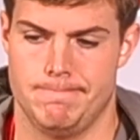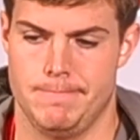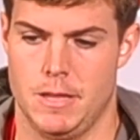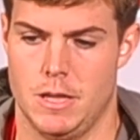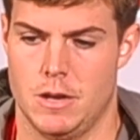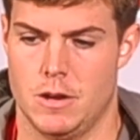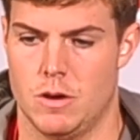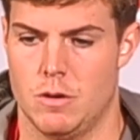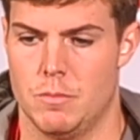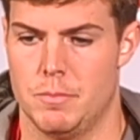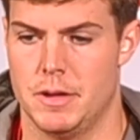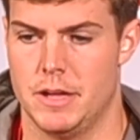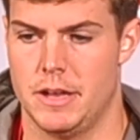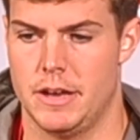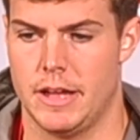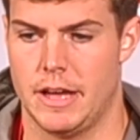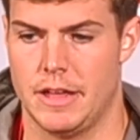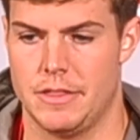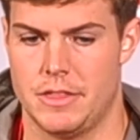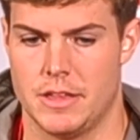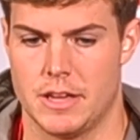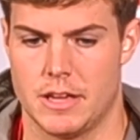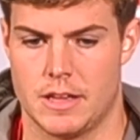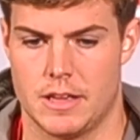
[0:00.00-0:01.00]
You know, but
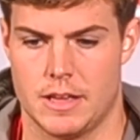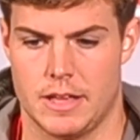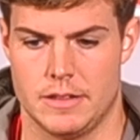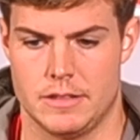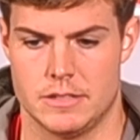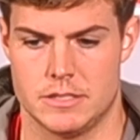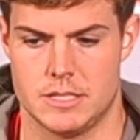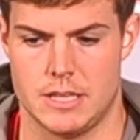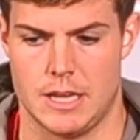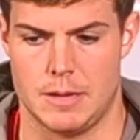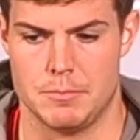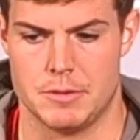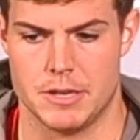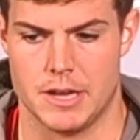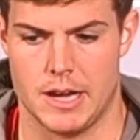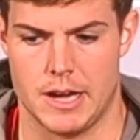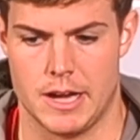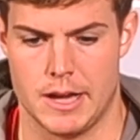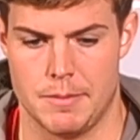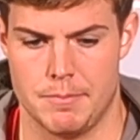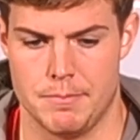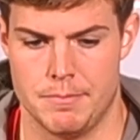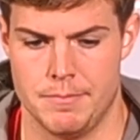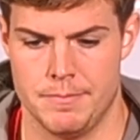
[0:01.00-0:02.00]
I think at the same
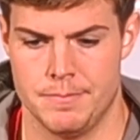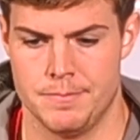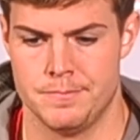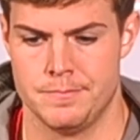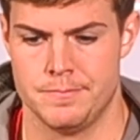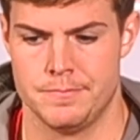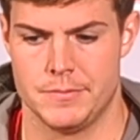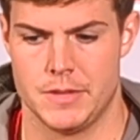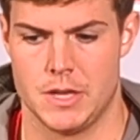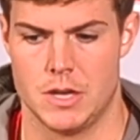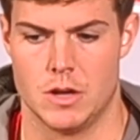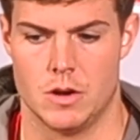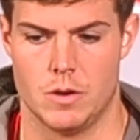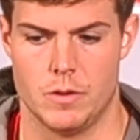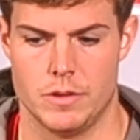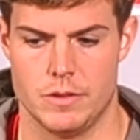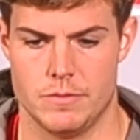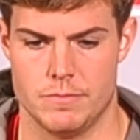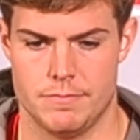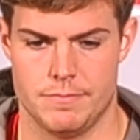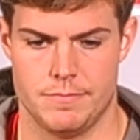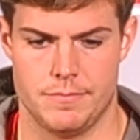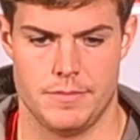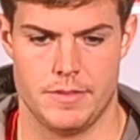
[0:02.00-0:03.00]
time, you know,
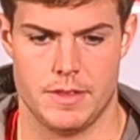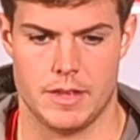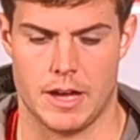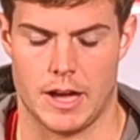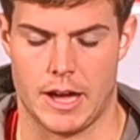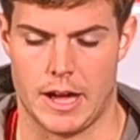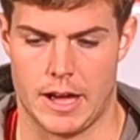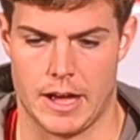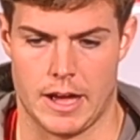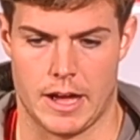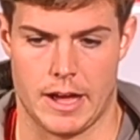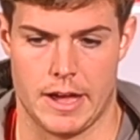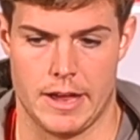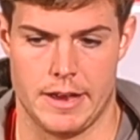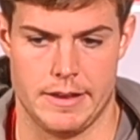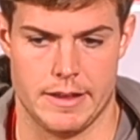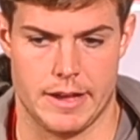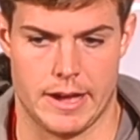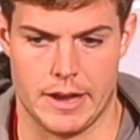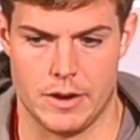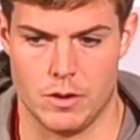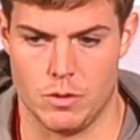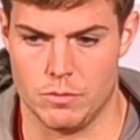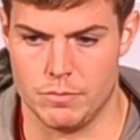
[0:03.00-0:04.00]

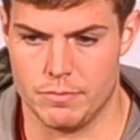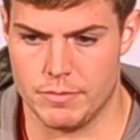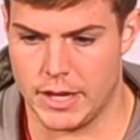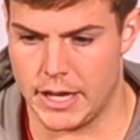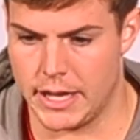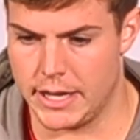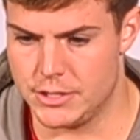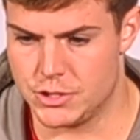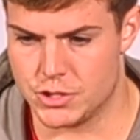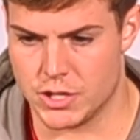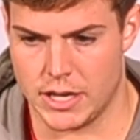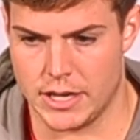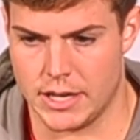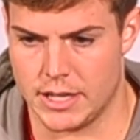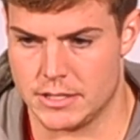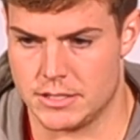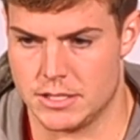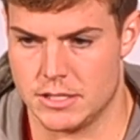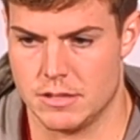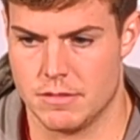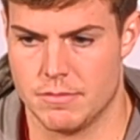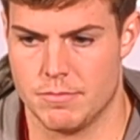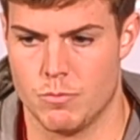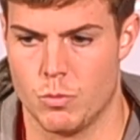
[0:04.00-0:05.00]
I try not
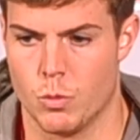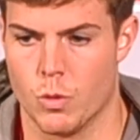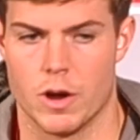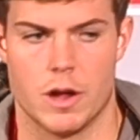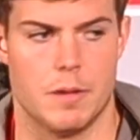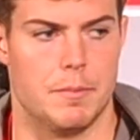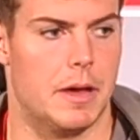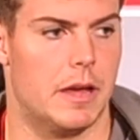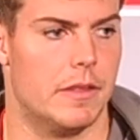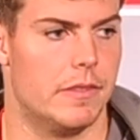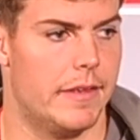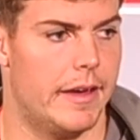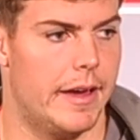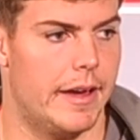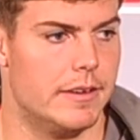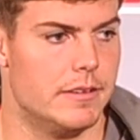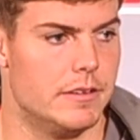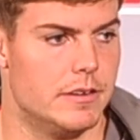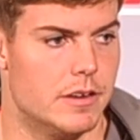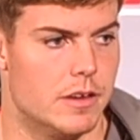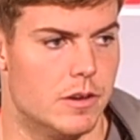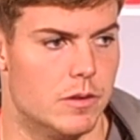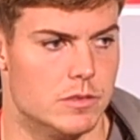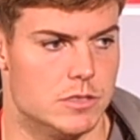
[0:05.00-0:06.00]
to worry about that.
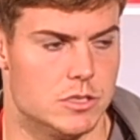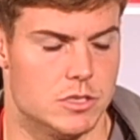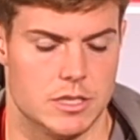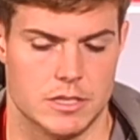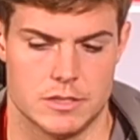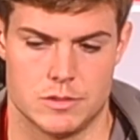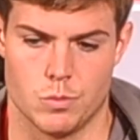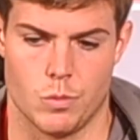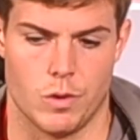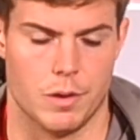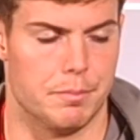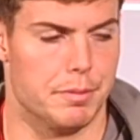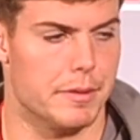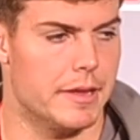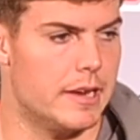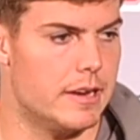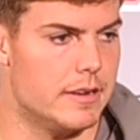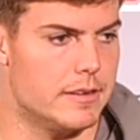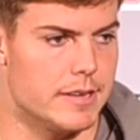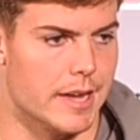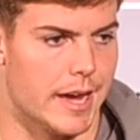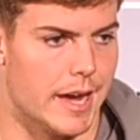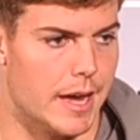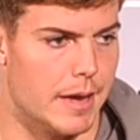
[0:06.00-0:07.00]
You know, it's one play
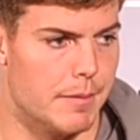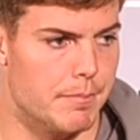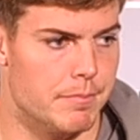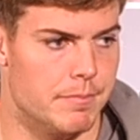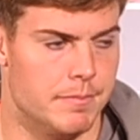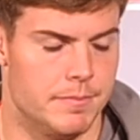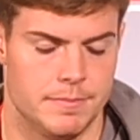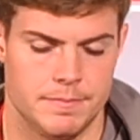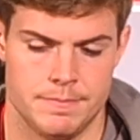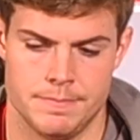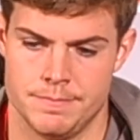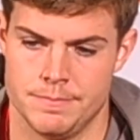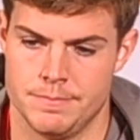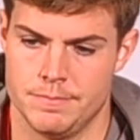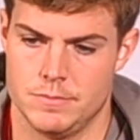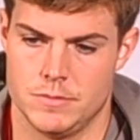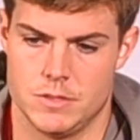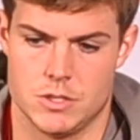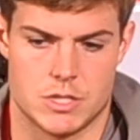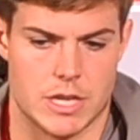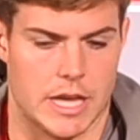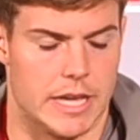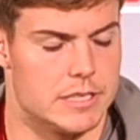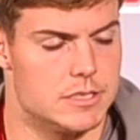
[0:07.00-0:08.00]
at a time.
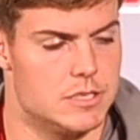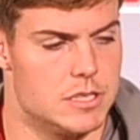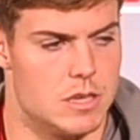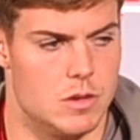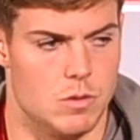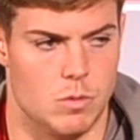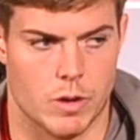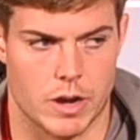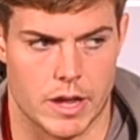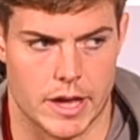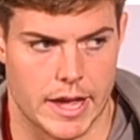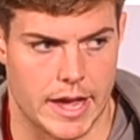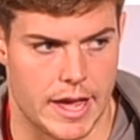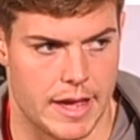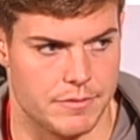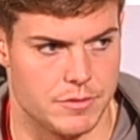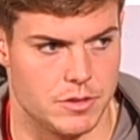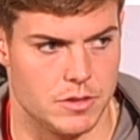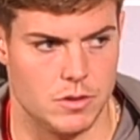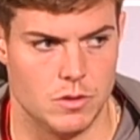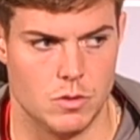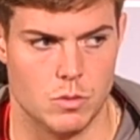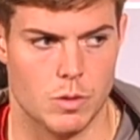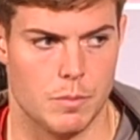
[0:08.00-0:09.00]
Just execute what I have
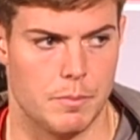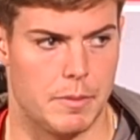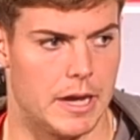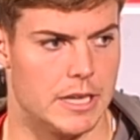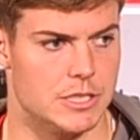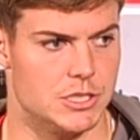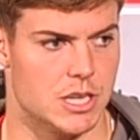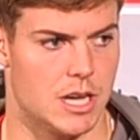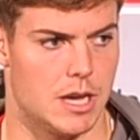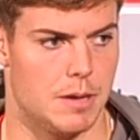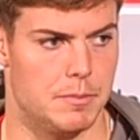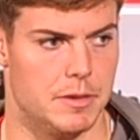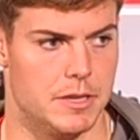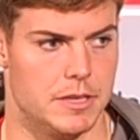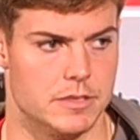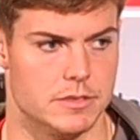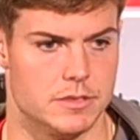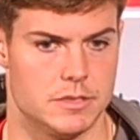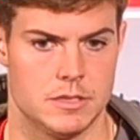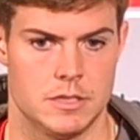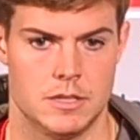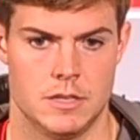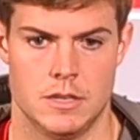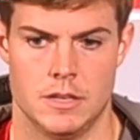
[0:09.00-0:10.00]
to do, what my job
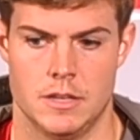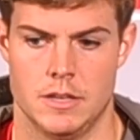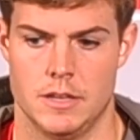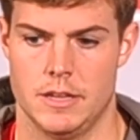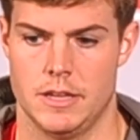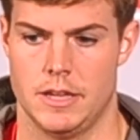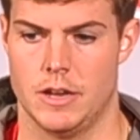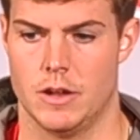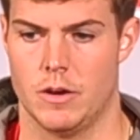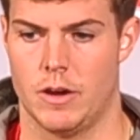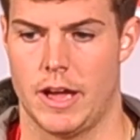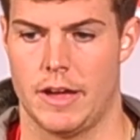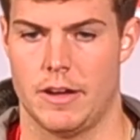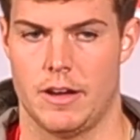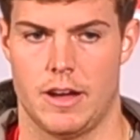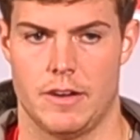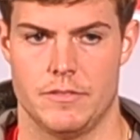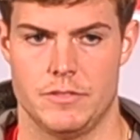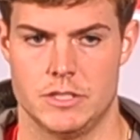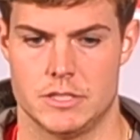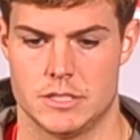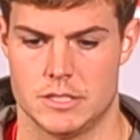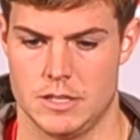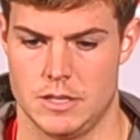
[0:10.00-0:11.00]
is. You know,
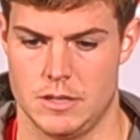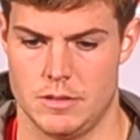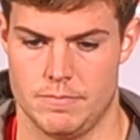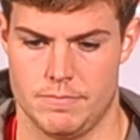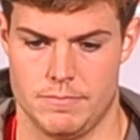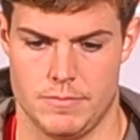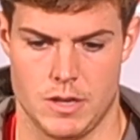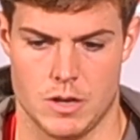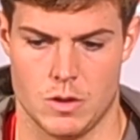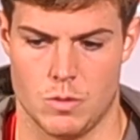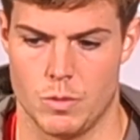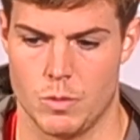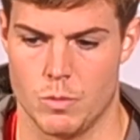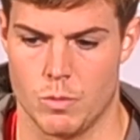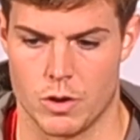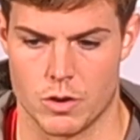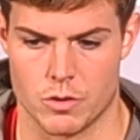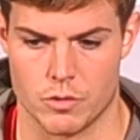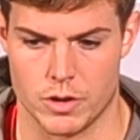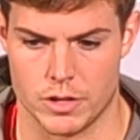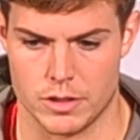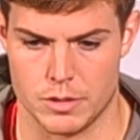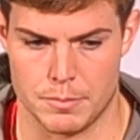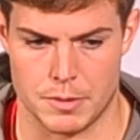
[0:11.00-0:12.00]
obviously, you know, we
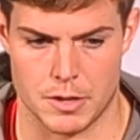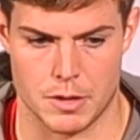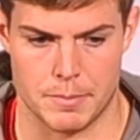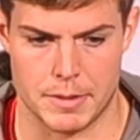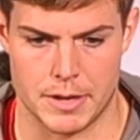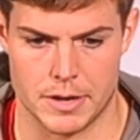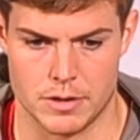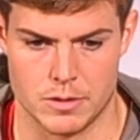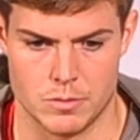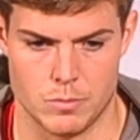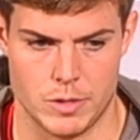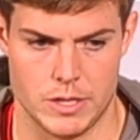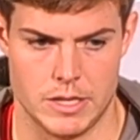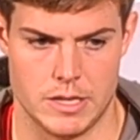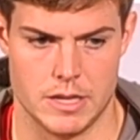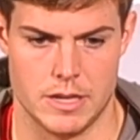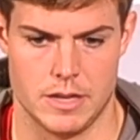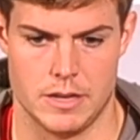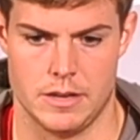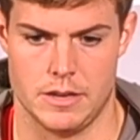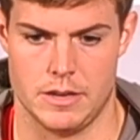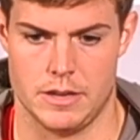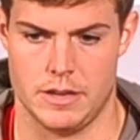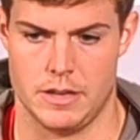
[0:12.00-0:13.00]
want to run the ball better than we
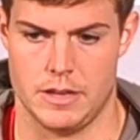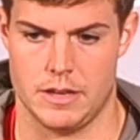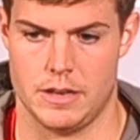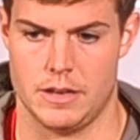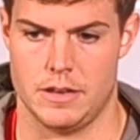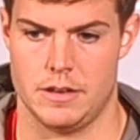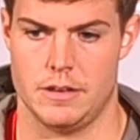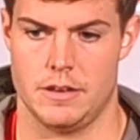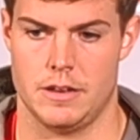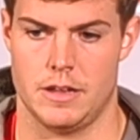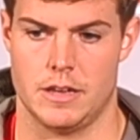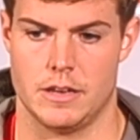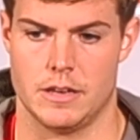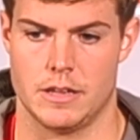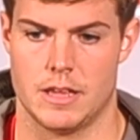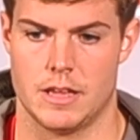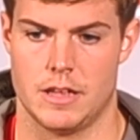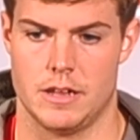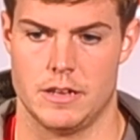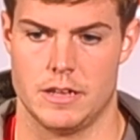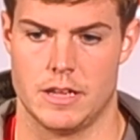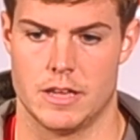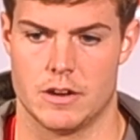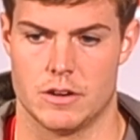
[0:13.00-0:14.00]
did
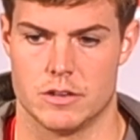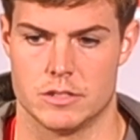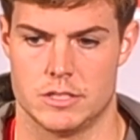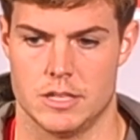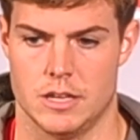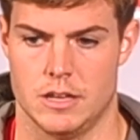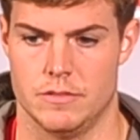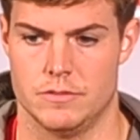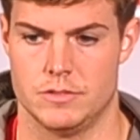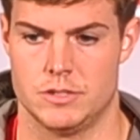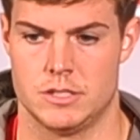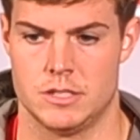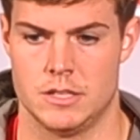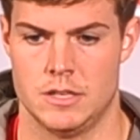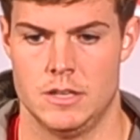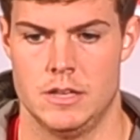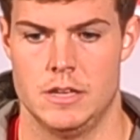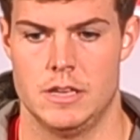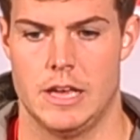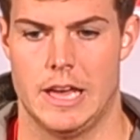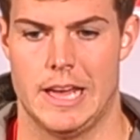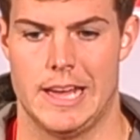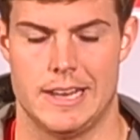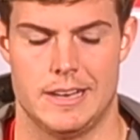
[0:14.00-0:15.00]
and get ourselves
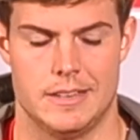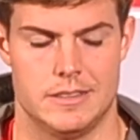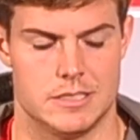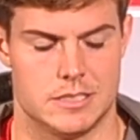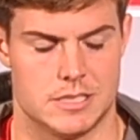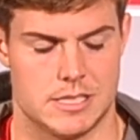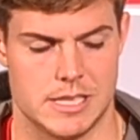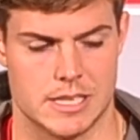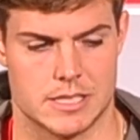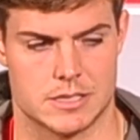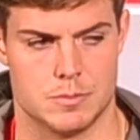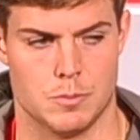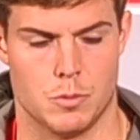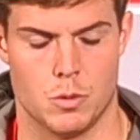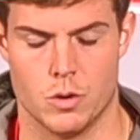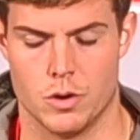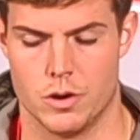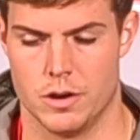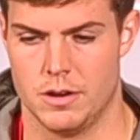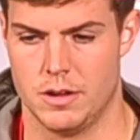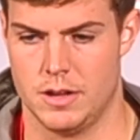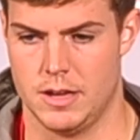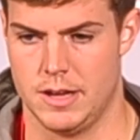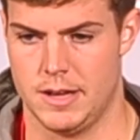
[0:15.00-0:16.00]
ahead of the sticks
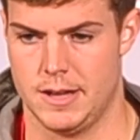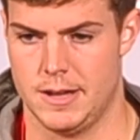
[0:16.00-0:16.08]
more.